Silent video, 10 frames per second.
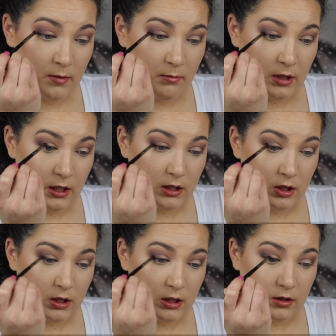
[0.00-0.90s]
make it
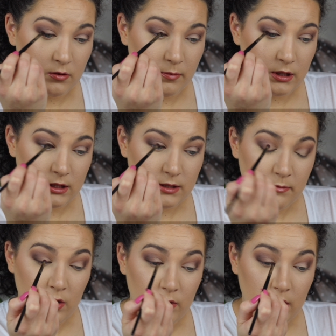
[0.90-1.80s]
look a little bit
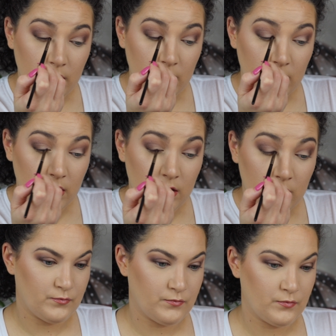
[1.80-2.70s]
smoky.
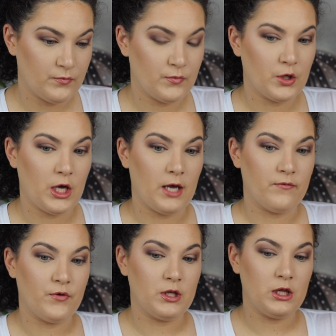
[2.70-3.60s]
Okay,
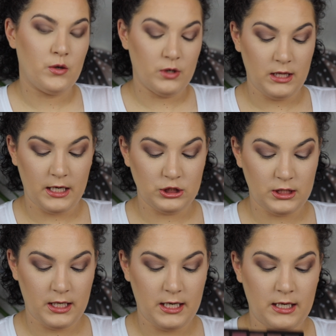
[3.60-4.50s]
for the lower lash
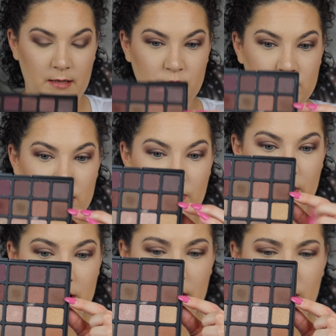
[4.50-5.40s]
line, I'm just
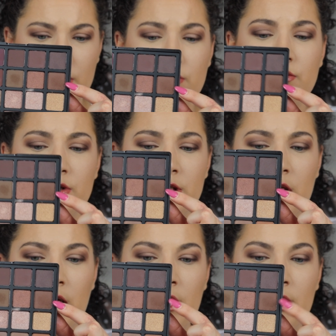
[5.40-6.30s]
going to use
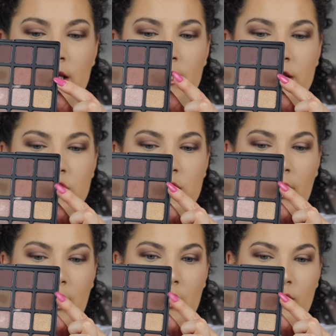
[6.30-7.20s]
this
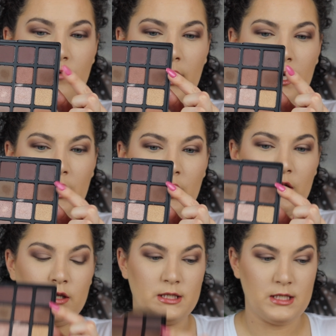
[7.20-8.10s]
shade right
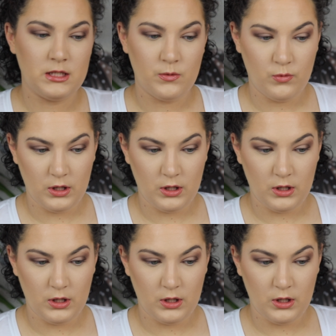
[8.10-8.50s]
here. This is the